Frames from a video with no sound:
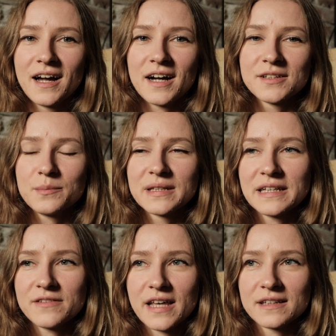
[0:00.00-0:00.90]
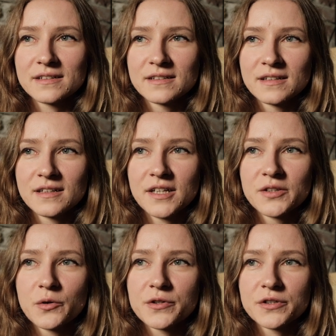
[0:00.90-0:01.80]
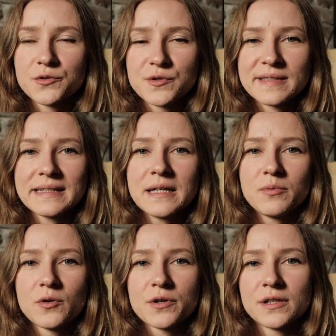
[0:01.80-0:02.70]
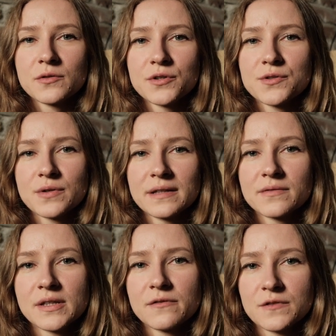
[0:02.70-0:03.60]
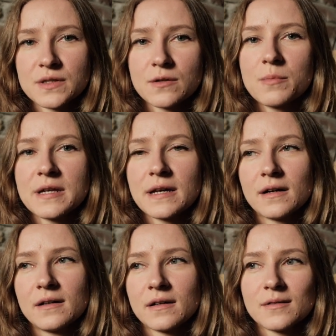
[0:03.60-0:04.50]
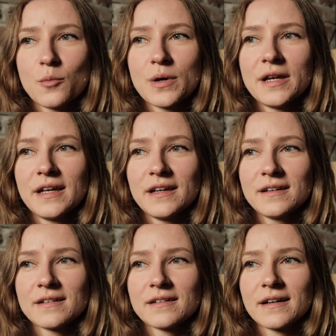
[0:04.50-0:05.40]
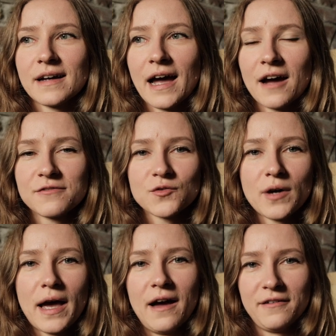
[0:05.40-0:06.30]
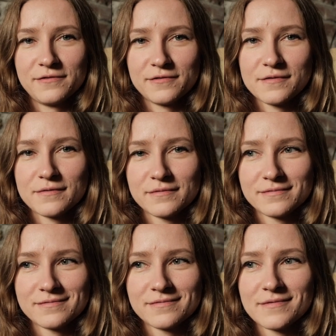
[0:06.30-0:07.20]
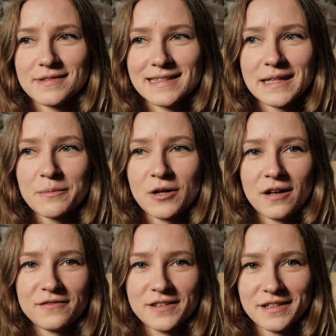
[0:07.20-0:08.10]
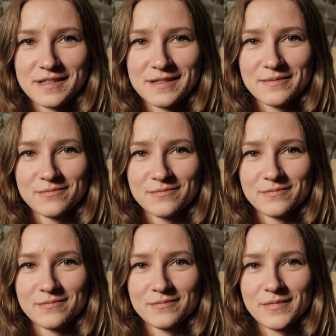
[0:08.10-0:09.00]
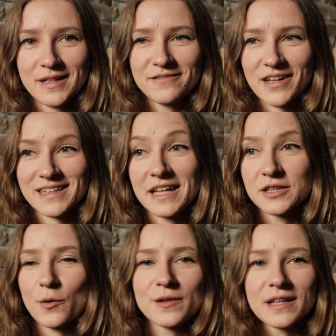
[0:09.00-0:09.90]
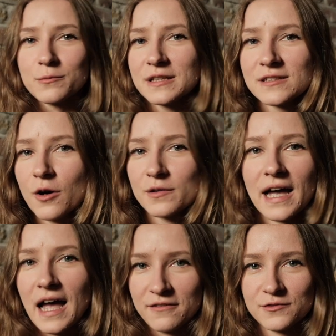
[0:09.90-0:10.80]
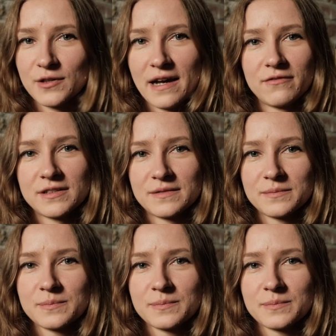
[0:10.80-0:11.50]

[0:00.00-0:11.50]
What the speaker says: I don't believe that in order to sleep or in order to get rid of insomnia, we have to have sleep confidence. In fact, I know that we don't have to have it.